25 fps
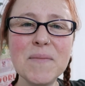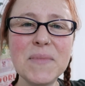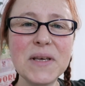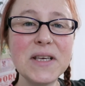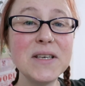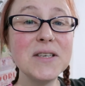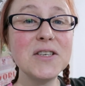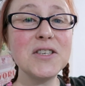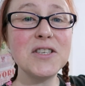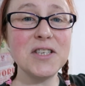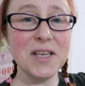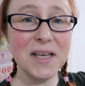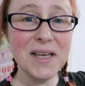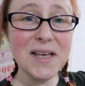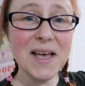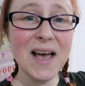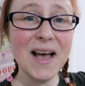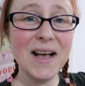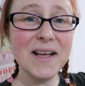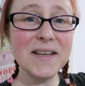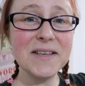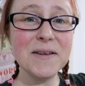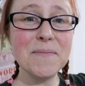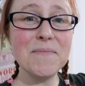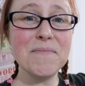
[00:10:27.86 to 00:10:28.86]
because she
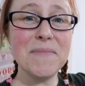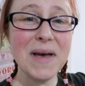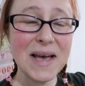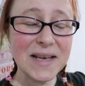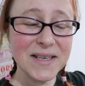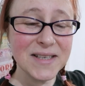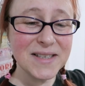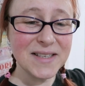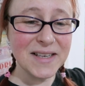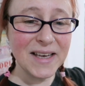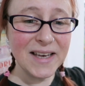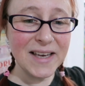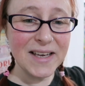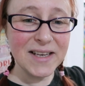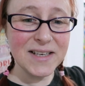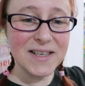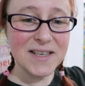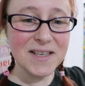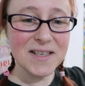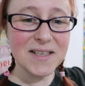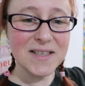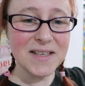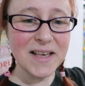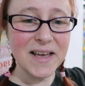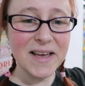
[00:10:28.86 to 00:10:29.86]
had a
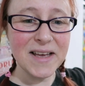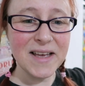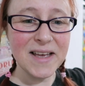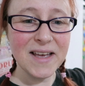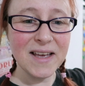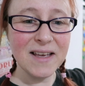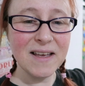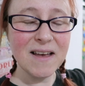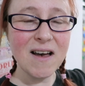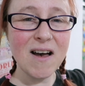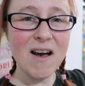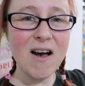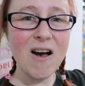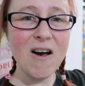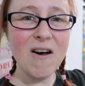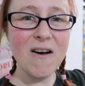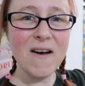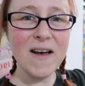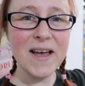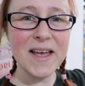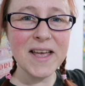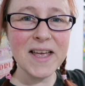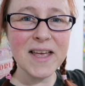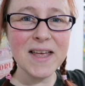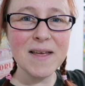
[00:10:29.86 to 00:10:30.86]
message saying,
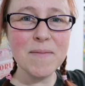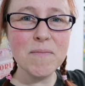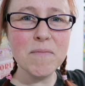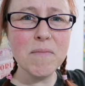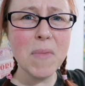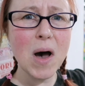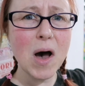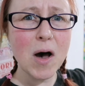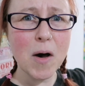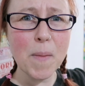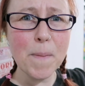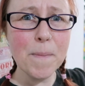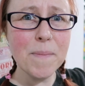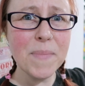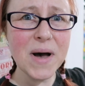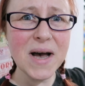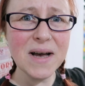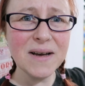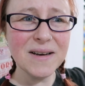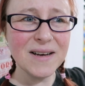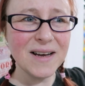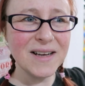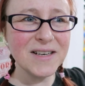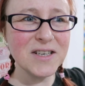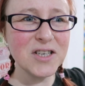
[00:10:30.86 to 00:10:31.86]
hi, Mum,
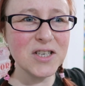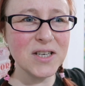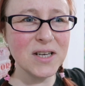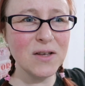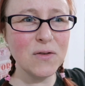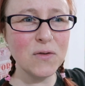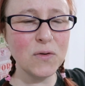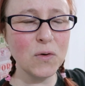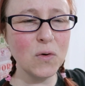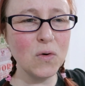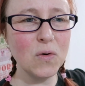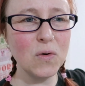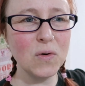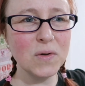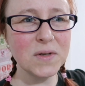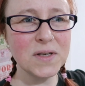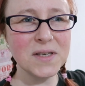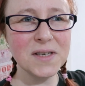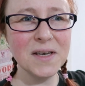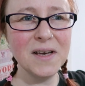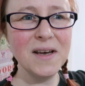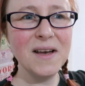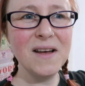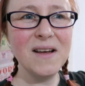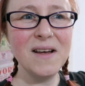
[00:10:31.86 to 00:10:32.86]
and she
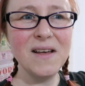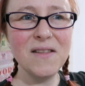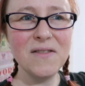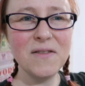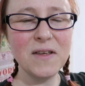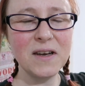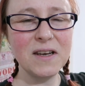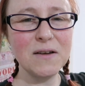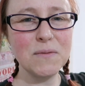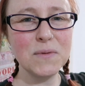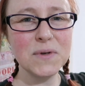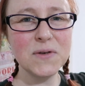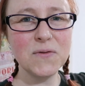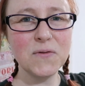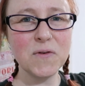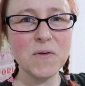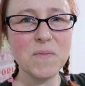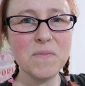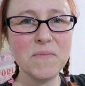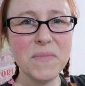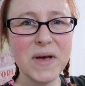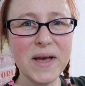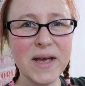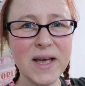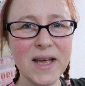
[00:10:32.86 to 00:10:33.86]
thought that it was
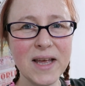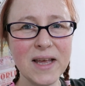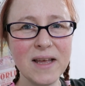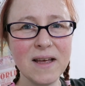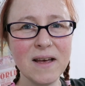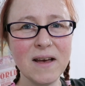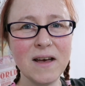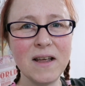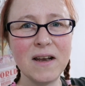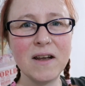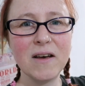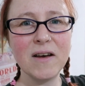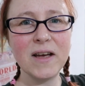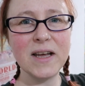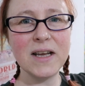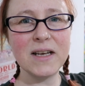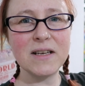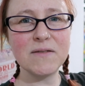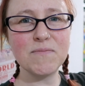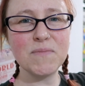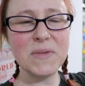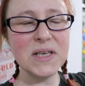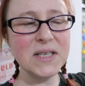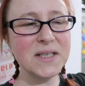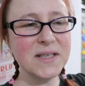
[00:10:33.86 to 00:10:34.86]
from me, and I
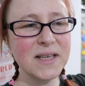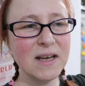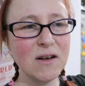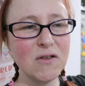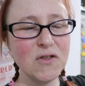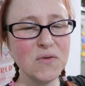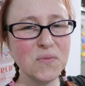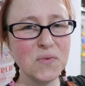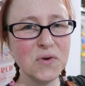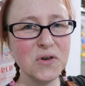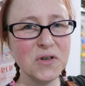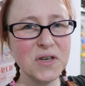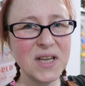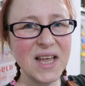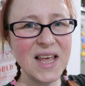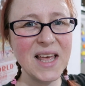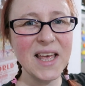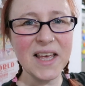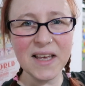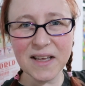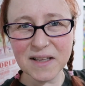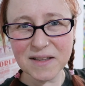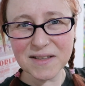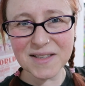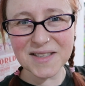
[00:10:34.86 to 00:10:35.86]
had missed out the word
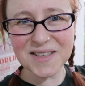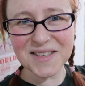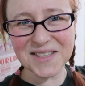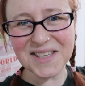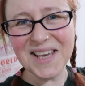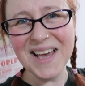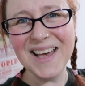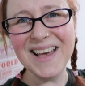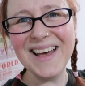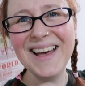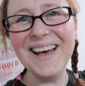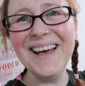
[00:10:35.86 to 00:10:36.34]
it's.